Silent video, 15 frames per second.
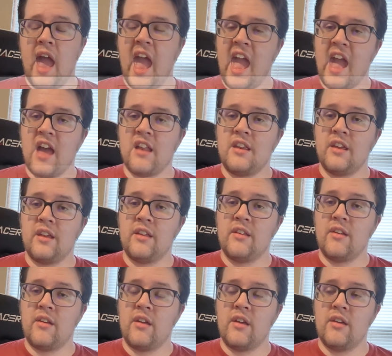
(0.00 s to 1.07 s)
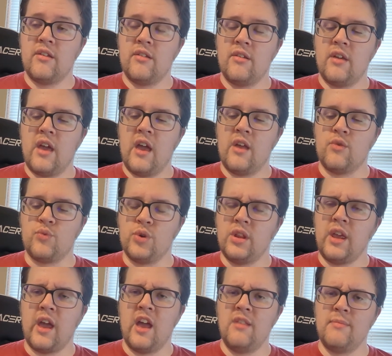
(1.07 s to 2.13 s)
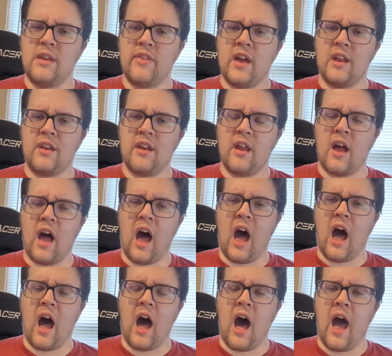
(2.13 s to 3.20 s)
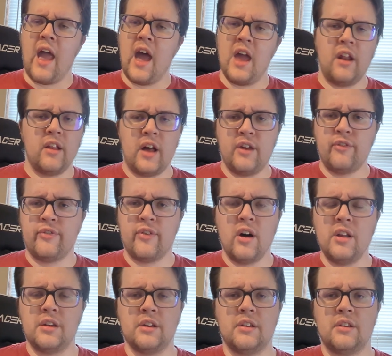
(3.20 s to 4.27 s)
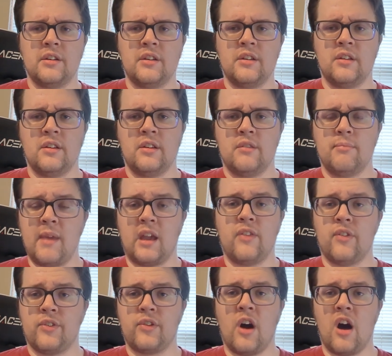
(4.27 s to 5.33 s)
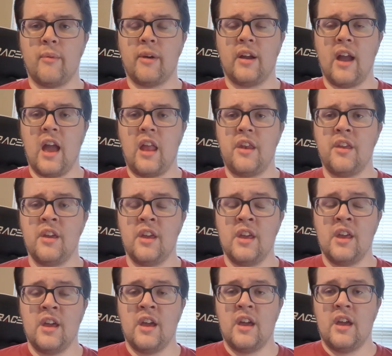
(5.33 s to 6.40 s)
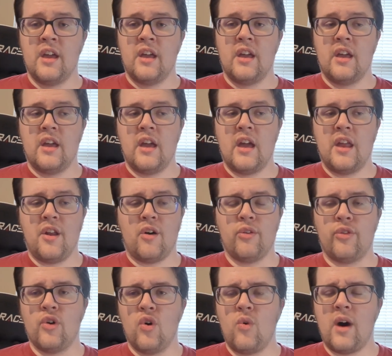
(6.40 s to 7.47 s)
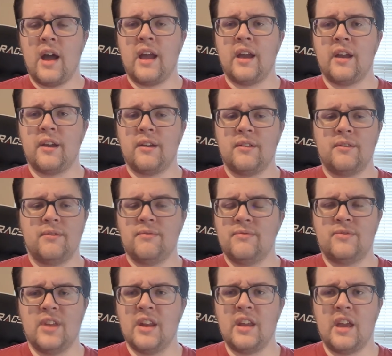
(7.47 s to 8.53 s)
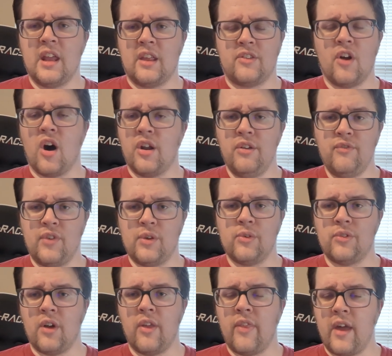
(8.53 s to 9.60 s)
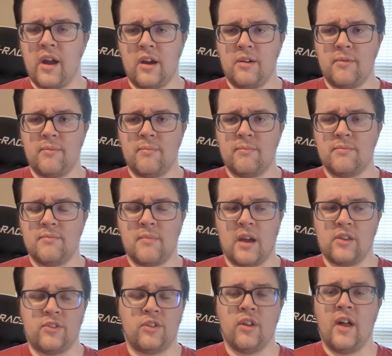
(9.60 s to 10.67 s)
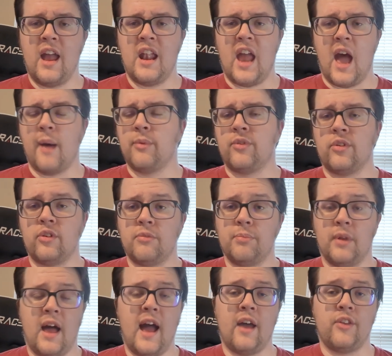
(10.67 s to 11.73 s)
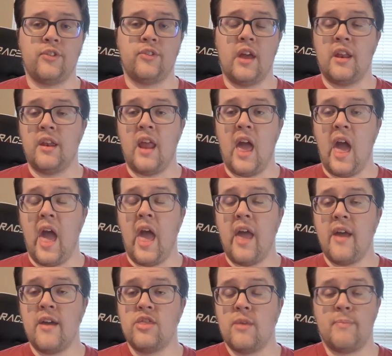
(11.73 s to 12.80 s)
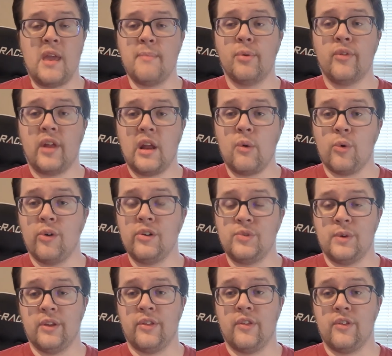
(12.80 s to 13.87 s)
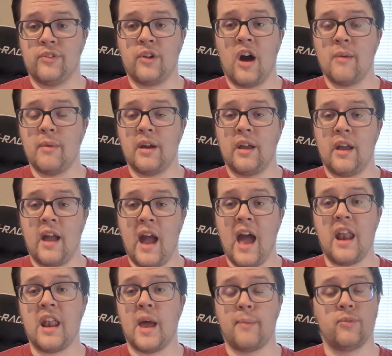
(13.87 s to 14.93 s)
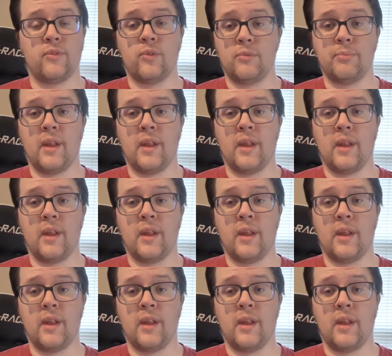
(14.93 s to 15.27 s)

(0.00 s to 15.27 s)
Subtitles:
And it really hit me that I had a lot of fun making this comic. And although I didn't get a ton of views on there, I still had an absolute blast. And the people that I worked with on this comic had an absolute